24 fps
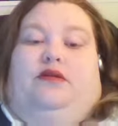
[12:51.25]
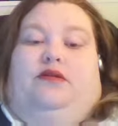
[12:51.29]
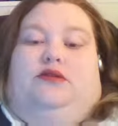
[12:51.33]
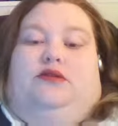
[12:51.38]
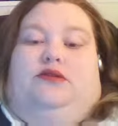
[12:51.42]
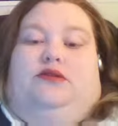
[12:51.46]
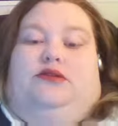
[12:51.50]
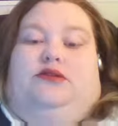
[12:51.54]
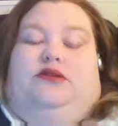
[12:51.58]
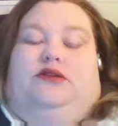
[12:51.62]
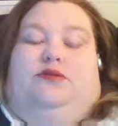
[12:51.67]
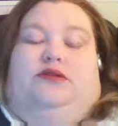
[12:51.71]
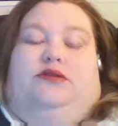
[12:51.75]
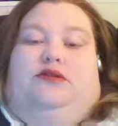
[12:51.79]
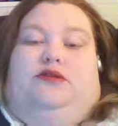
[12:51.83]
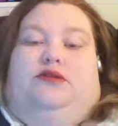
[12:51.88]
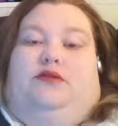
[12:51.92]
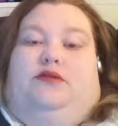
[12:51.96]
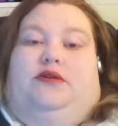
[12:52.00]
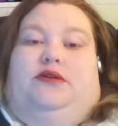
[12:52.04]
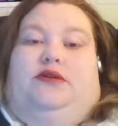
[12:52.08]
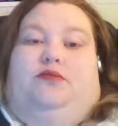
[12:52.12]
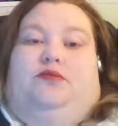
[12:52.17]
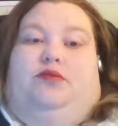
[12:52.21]
She was so
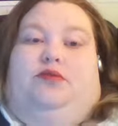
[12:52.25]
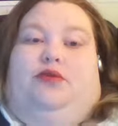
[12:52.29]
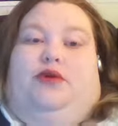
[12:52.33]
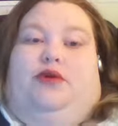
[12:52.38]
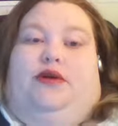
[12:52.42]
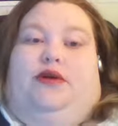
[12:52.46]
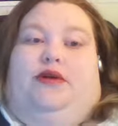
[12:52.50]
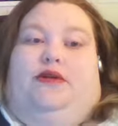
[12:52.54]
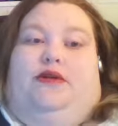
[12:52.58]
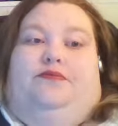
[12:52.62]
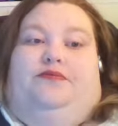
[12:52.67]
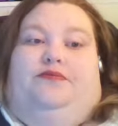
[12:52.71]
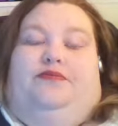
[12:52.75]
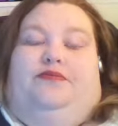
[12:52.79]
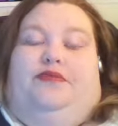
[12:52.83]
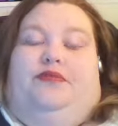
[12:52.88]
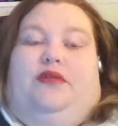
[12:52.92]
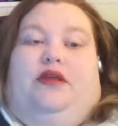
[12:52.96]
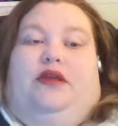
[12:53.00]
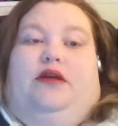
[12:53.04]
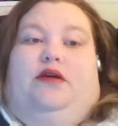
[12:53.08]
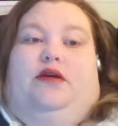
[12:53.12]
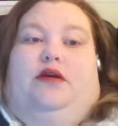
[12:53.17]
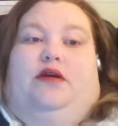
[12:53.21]
disappointed
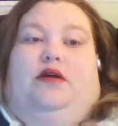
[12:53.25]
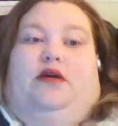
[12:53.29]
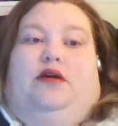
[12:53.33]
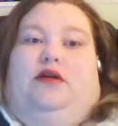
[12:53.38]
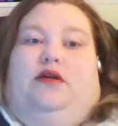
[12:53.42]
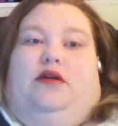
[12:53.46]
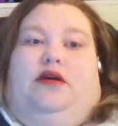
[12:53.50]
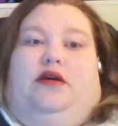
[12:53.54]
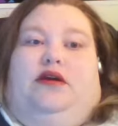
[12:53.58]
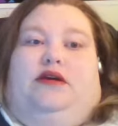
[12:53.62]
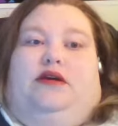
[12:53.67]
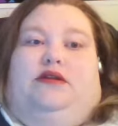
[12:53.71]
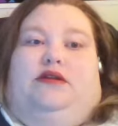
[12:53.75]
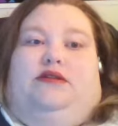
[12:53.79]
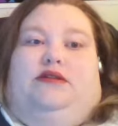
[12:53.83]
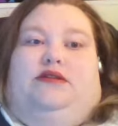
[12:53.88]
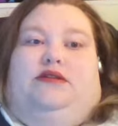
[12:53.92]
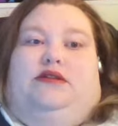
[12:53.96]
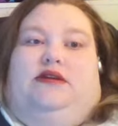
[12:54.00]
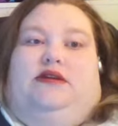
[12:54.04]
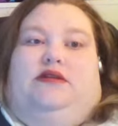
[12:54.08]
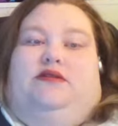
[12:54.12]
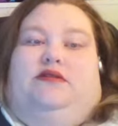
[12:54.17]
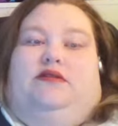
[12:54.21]
and I could
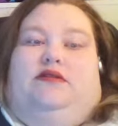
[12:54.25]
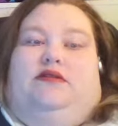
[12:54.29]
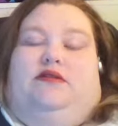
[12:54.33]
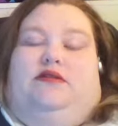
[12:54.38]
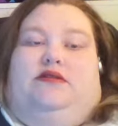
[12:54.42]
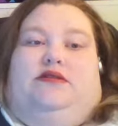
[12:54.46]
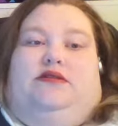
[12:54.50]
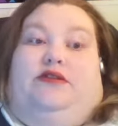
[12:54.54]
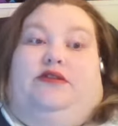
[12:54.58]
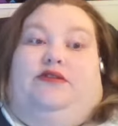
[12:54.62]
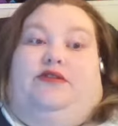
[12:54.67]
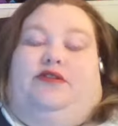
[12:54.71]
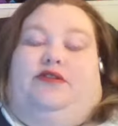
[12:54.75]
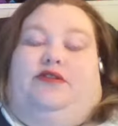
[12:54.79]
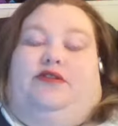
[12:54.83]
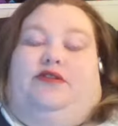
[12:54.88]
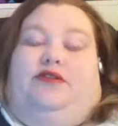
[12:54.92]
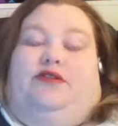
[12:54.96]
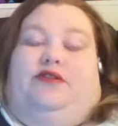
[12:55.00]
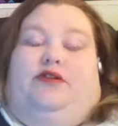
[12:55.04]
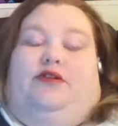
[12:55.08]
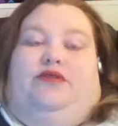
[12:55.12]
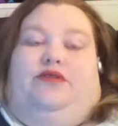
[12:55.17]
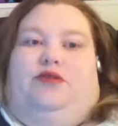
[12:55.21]
see see it in her
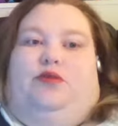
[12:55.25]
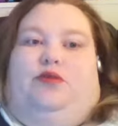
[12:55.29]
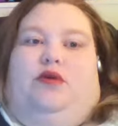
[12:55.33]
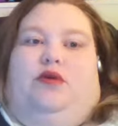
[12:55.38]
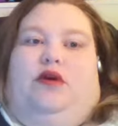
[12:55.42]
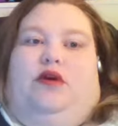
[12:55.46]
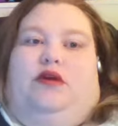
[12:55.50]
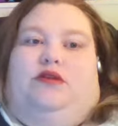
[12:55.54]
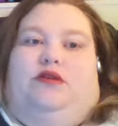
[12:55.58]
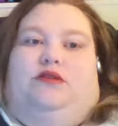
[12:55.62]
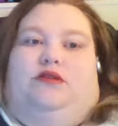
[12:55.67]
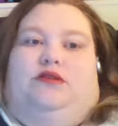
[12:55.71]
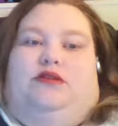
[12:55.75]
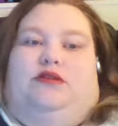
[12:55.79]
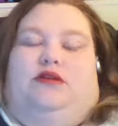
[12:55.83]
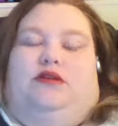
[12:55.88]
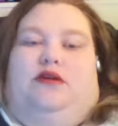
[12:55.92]
face she was.